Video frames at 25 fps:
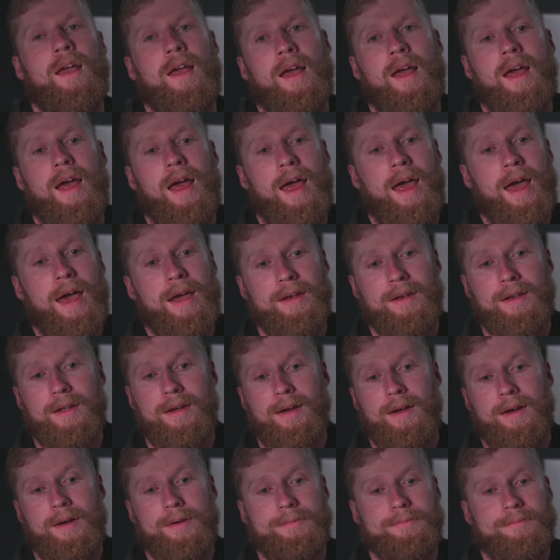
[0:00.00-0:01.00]
And
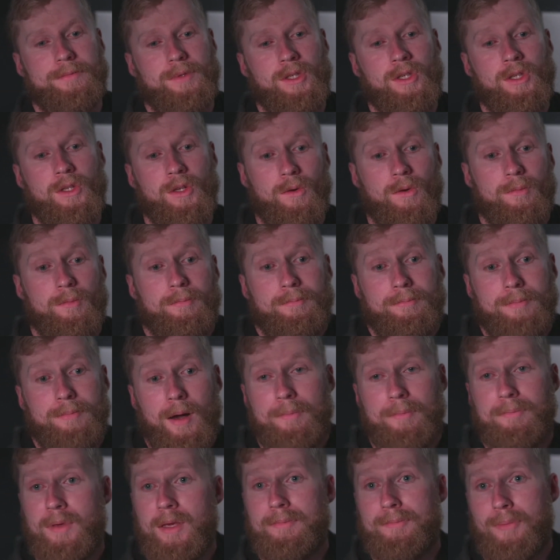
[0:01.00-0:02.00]

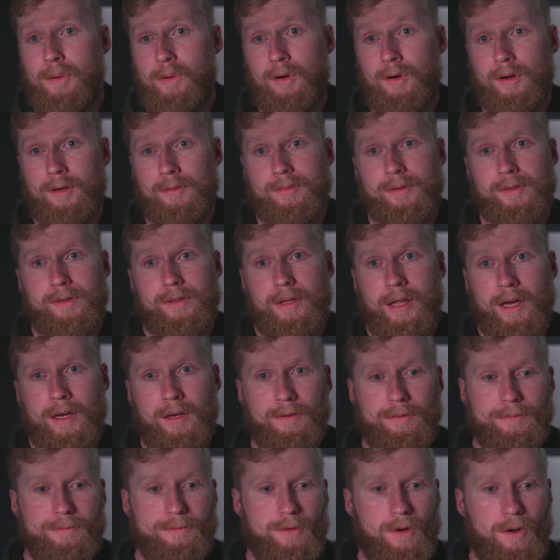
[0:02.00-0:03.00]
but be portable like a
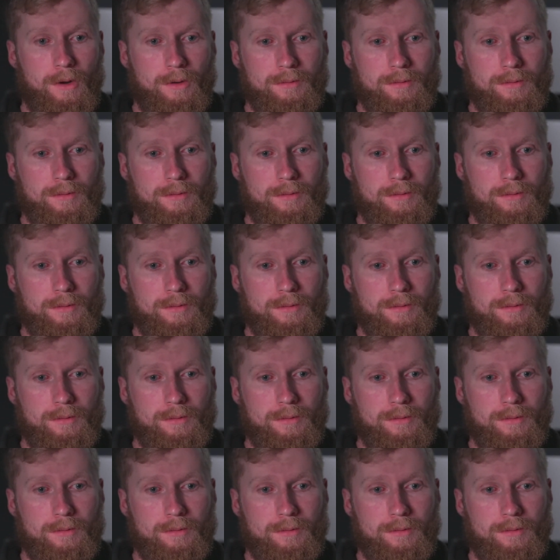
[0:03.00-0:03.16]
phone